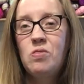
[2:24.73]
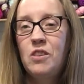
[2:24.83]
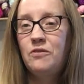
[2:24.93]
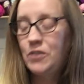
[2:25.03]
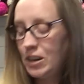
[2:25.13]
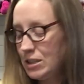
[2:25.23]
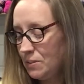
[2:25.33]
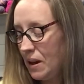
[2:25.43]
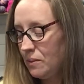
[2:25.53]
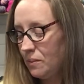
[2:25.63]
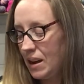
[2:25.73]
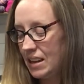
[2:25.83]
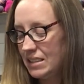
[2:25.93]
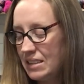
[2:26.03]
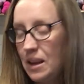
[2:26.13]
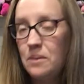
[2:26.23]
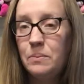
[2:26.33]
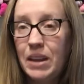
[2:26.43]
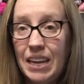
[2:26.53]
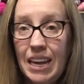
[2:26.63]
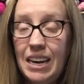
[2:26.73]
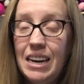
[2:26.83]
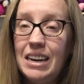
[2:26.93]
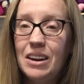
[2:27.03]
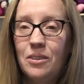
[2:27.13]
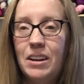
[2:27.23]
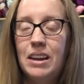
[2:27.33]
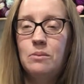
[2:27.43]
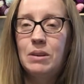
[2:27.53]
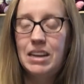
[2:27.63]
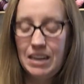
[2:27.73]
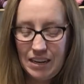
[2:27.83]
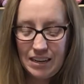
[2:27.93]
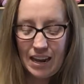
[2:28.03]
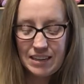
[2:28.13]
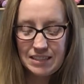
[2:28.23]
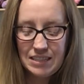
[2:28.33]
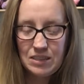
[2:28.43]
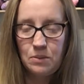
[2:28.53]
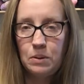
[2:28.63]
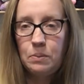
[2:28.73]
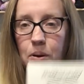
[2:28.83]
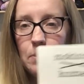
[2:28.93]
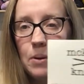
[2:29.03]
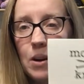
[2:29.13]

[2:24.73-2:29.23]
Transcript: The first one was McKinney Knittery in McKinney, Texas. So I'm going to put up her